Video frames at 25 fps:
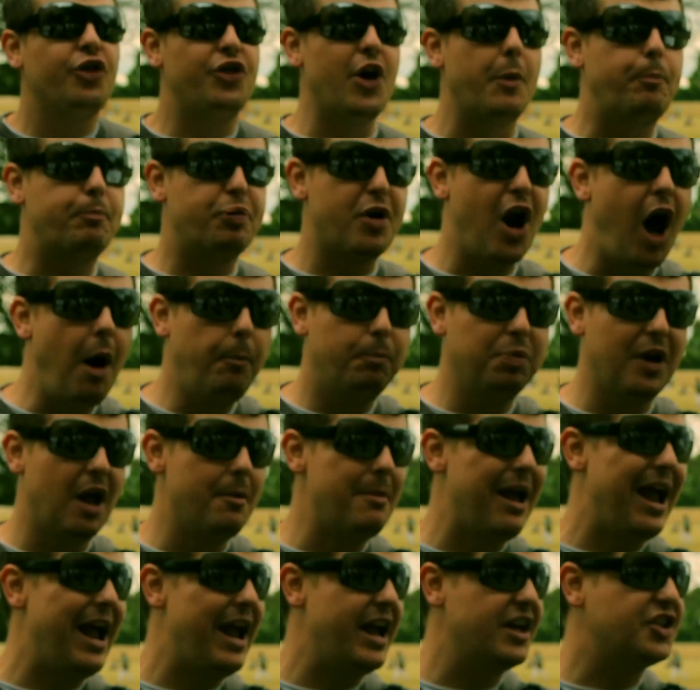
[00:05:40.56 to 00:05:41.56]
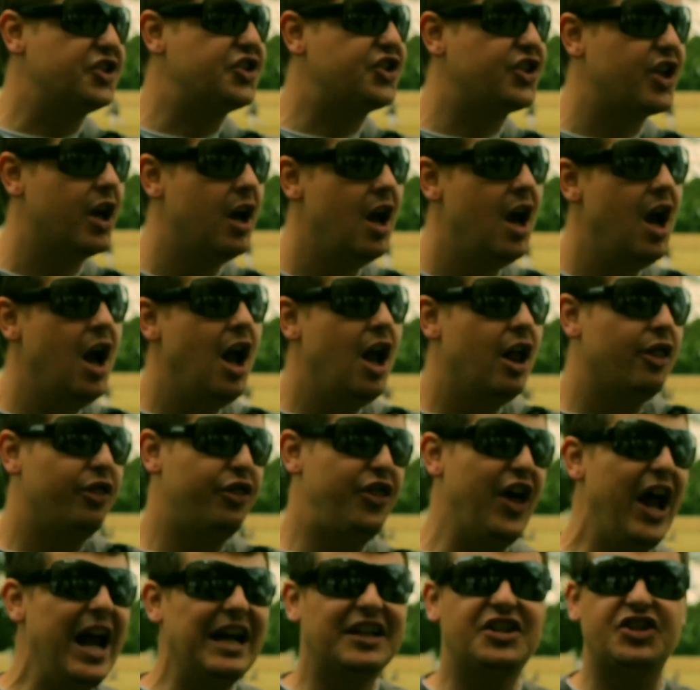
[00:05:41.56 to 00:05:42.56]
The problem is,
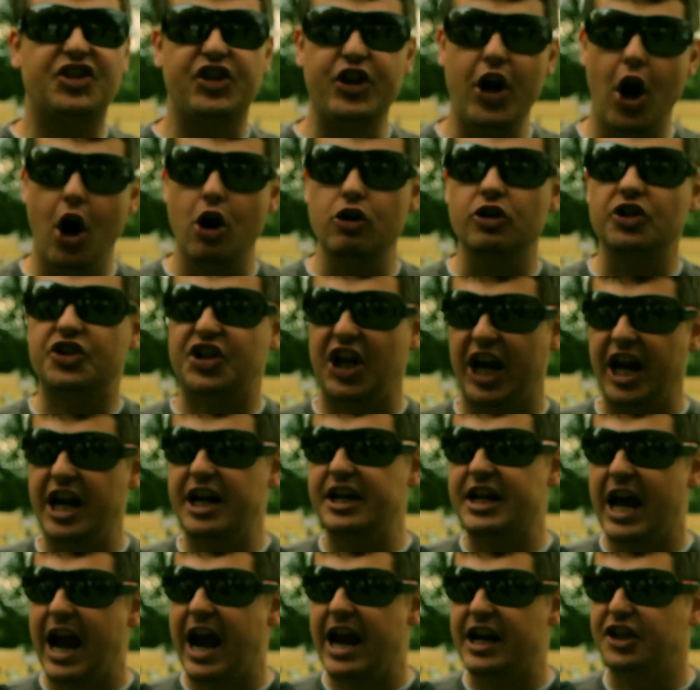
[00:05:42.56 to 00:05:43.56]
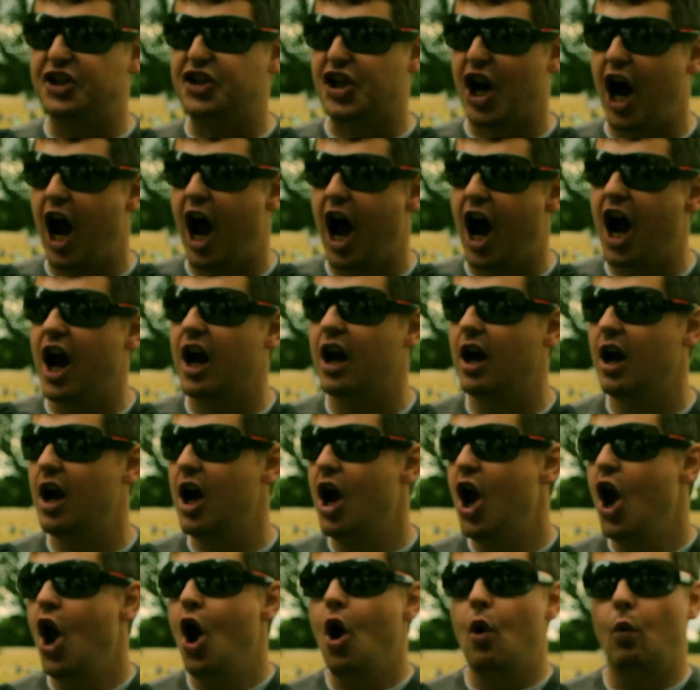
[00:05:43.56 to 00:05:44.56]
this young teenager
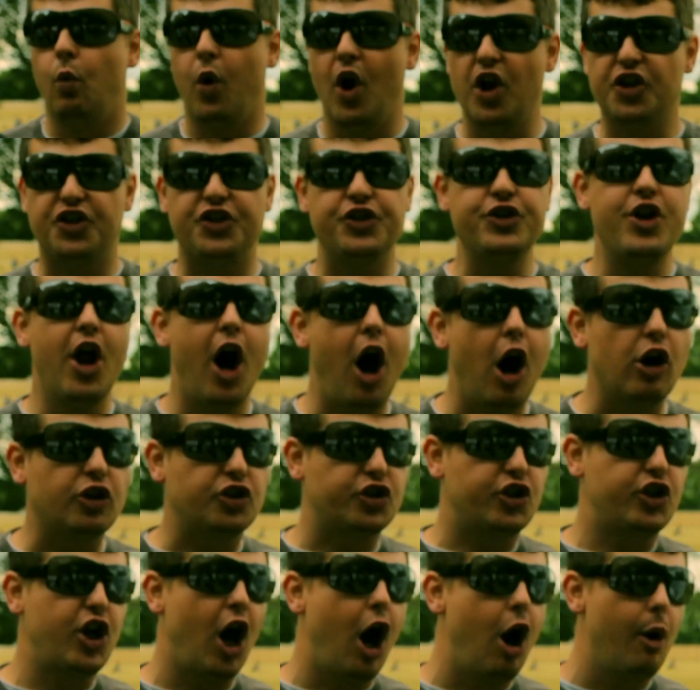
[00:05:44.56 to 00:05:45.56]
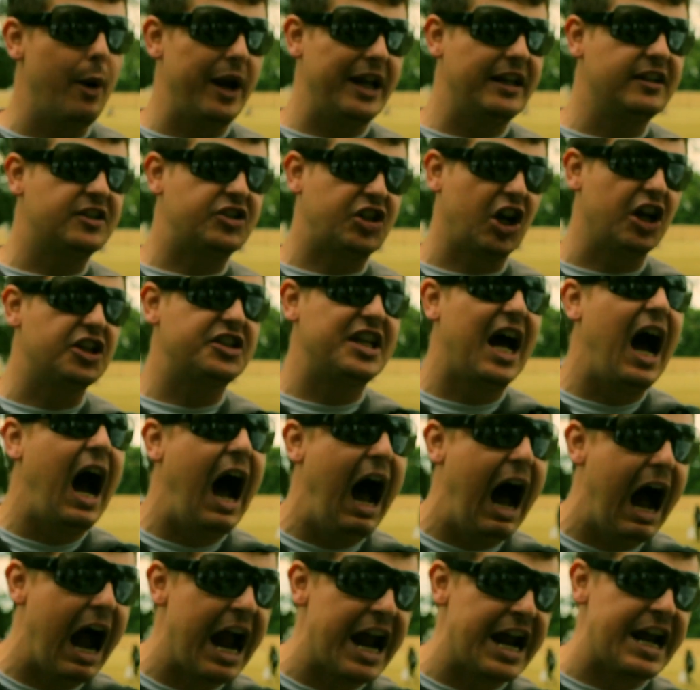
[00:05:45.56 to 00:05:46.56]
was not going to
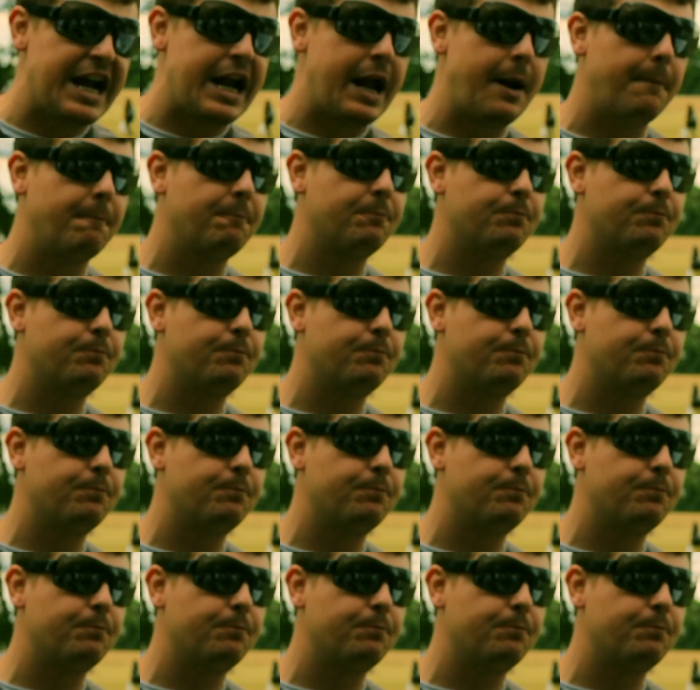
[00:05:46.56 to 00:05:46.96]
die.